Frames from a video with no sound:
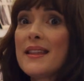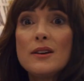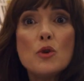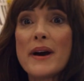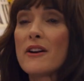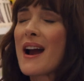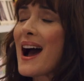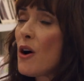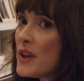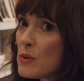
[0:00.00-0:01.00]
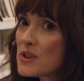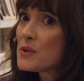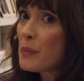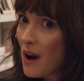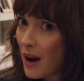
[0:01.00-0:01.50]
that no matter how they
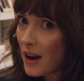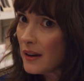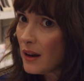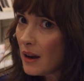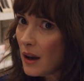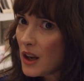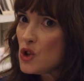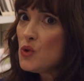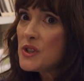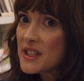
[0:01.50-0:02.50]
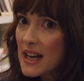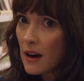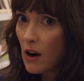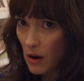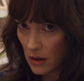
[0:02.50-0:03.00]
respond, you stay
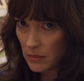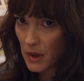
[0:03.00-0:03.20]
calm.